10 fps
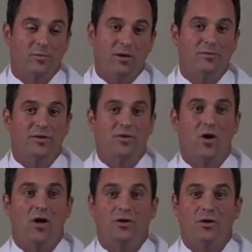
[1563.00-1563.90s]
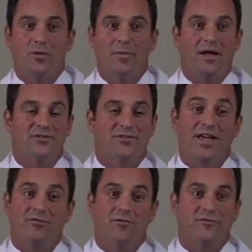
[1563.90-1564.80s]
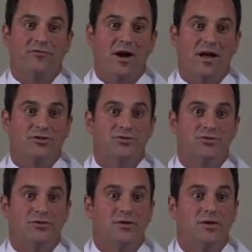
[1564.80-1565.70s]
probably you all know about scaphoid fractures.